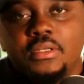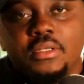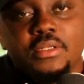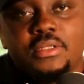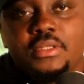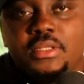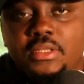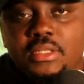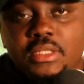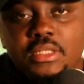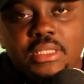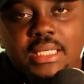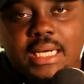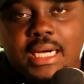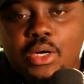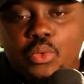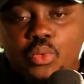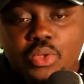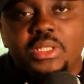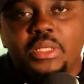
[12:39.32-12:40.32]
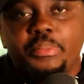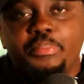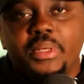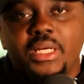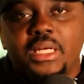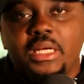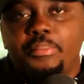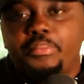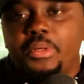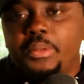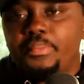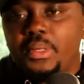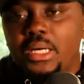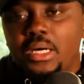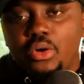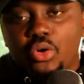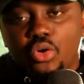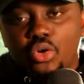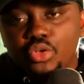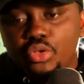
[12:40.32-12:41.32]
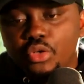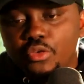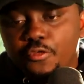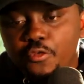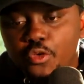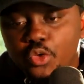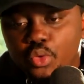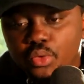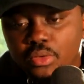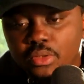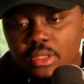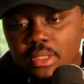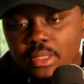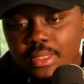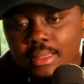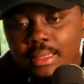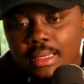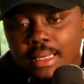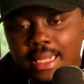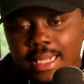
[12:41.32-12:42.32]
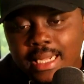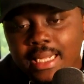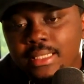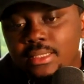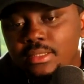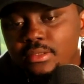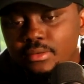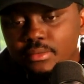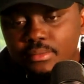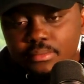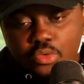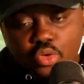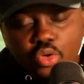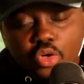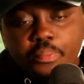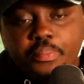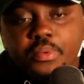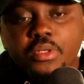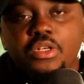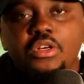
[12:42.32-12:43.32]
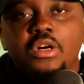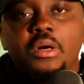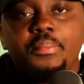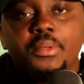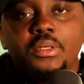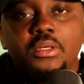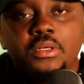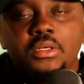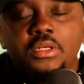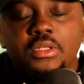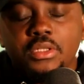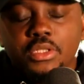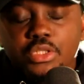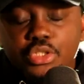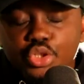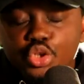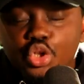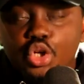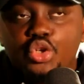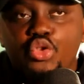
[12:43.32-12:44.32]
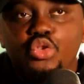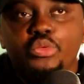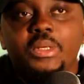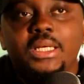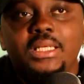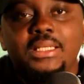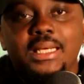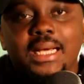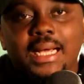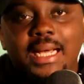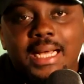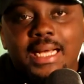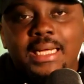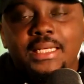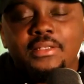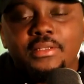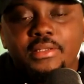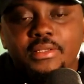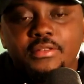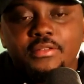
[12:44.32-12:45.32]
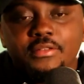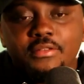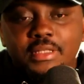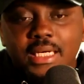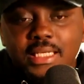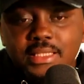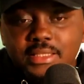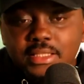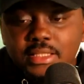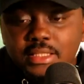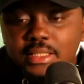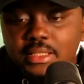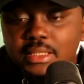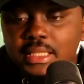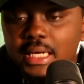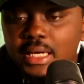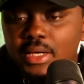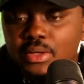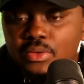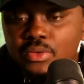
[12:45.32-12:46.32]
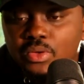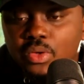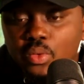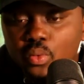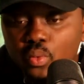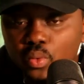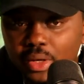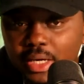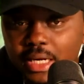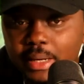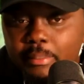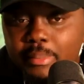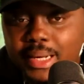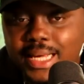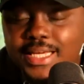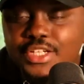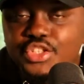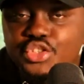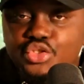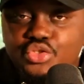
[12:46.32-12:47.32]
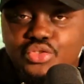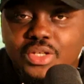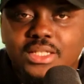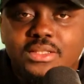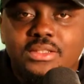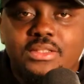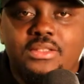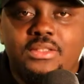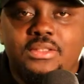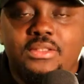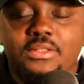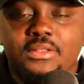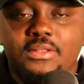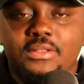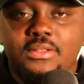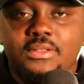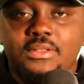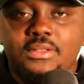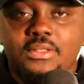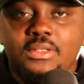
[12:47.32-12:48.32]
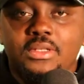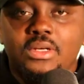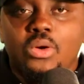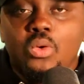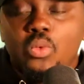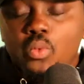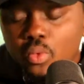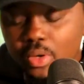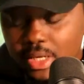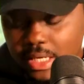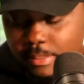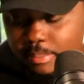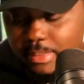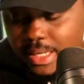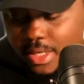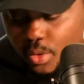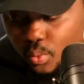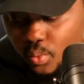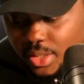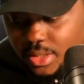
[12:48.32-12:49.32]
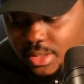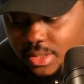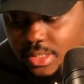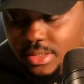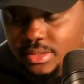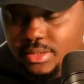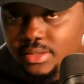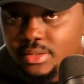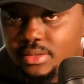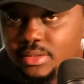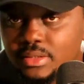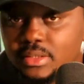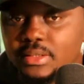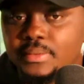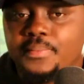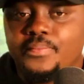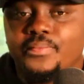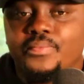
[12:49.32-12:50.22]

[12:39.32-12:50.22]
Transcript: sitting down with a pen and paper or your phone and opening up a document and writing it down. What are my strengths? What are my weaknesses?